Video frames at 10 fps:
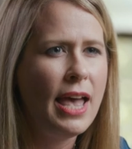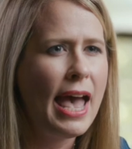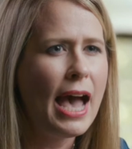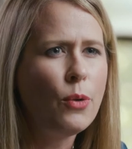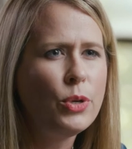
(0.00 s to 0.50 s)

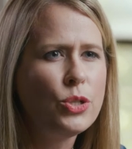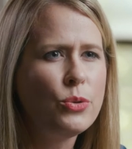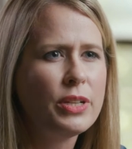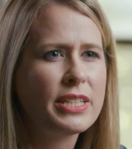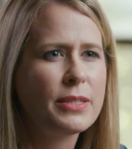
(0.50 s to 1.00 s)
How would
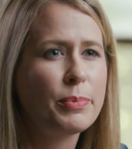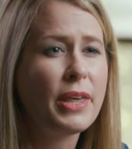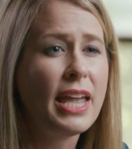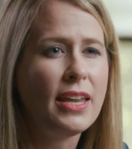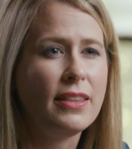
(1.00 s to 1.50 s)
you
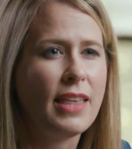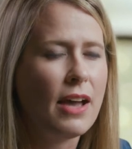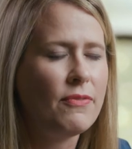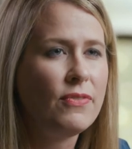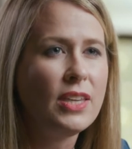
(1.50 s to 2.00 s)
explain
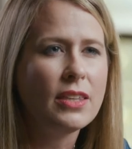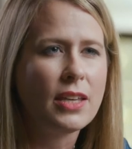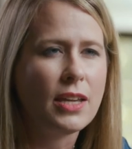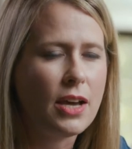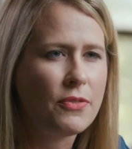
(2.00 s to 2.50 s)
that
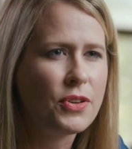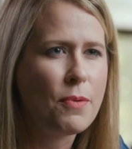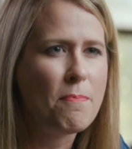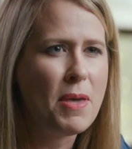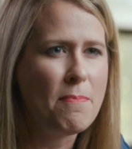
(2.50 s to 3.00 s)
feeling of
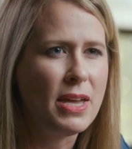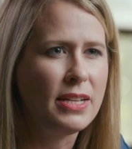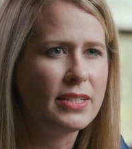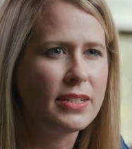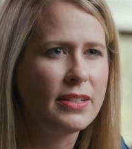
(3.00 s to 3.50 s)

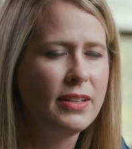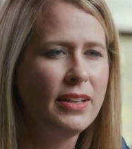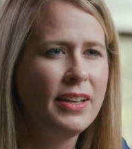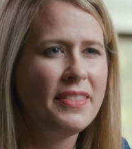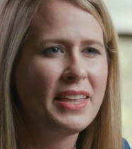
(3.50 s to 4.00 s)
commitment?
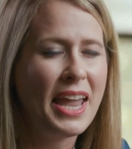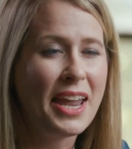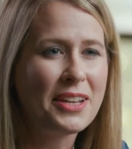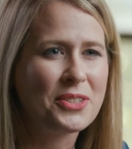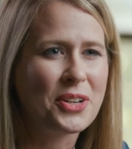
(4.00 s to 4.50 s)
The
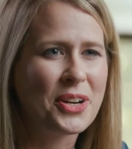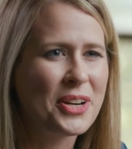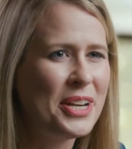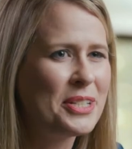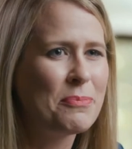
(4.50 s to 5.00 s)
answer
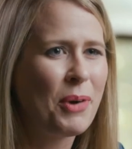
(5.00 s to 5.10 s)
is